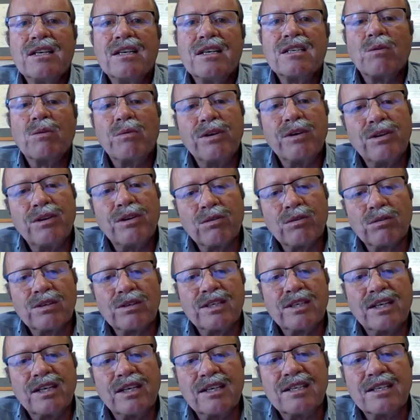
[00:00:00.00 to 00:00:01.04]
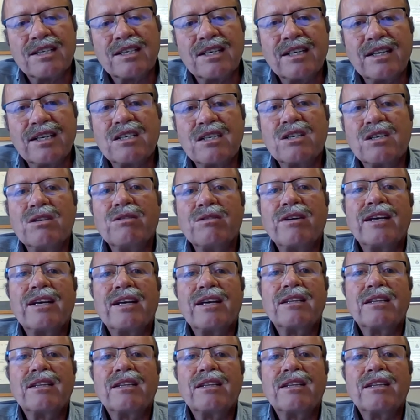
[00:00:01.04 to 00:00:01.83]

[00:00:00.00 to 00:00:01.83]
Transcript: So we thought, yes, let's look